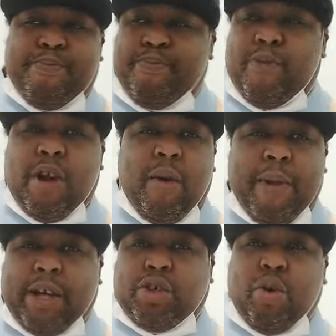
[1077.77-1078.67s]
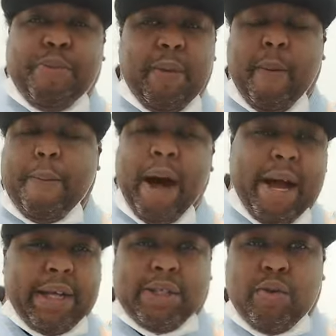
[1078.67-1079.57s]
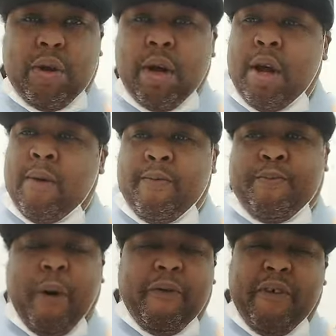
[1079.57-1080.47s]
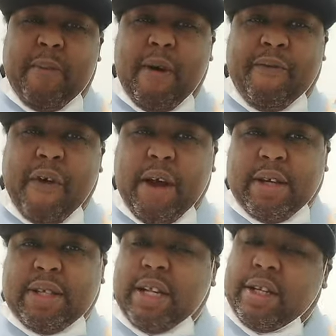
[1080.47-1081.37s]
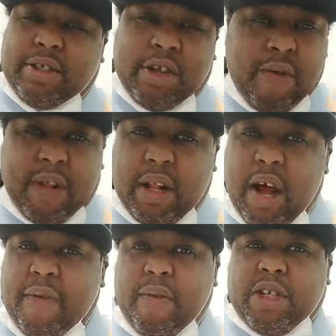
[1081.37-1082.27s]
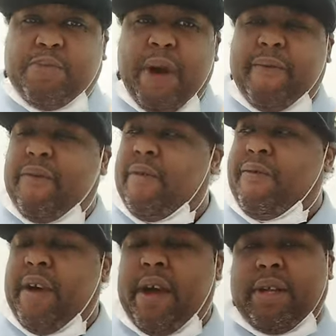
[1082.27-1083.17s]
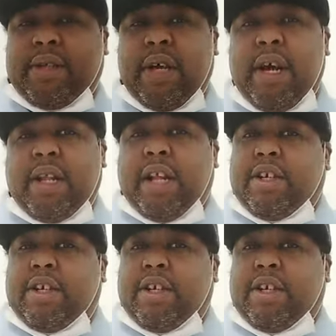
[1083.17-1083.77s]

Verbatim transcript: You know, making sure people buy into it. Both female fighters, they deserve the love and respect from the fans.